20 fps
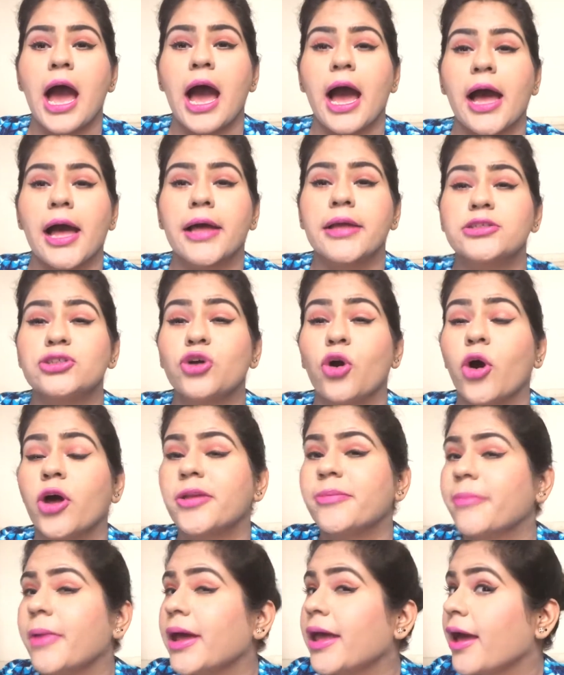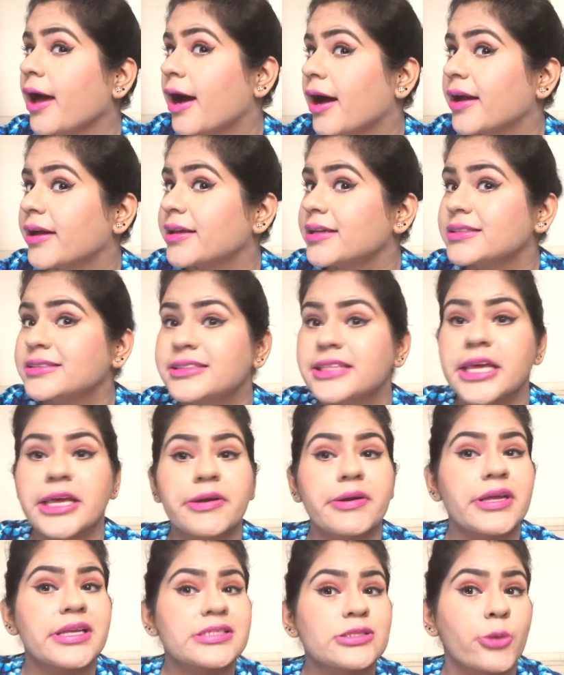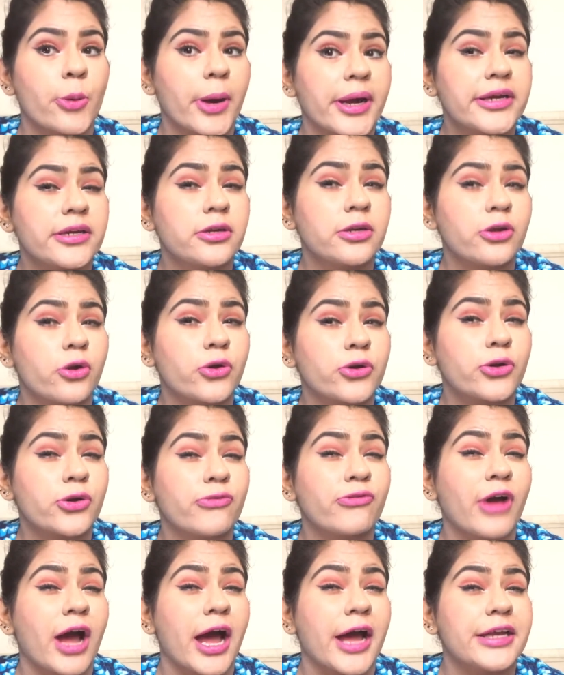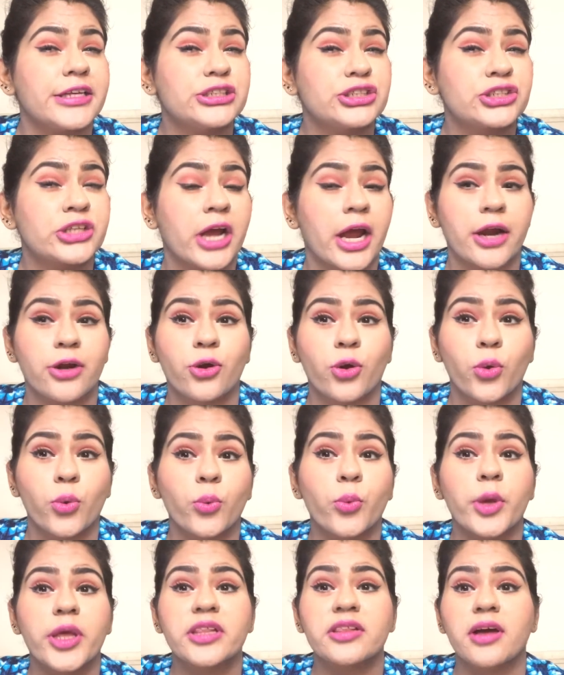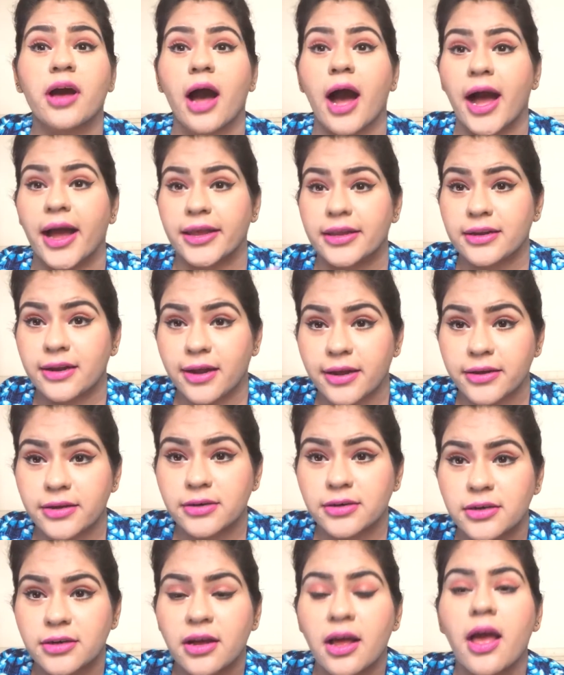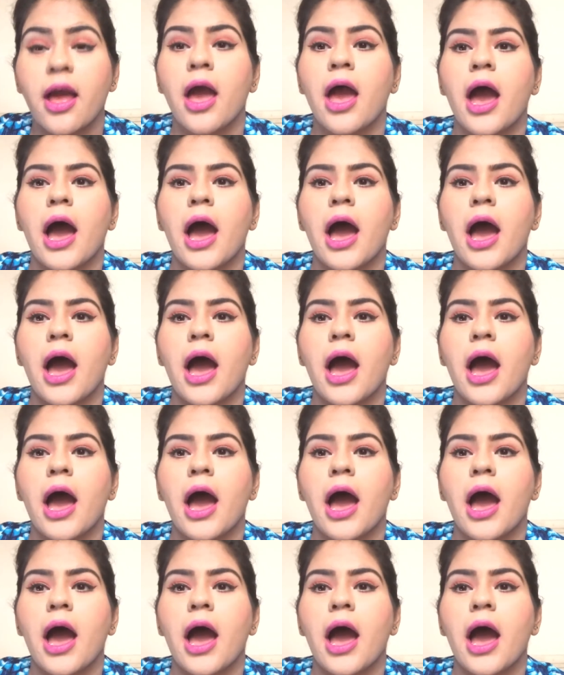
and on my eyes there is quite a lot of eyeshadow with eyeliner,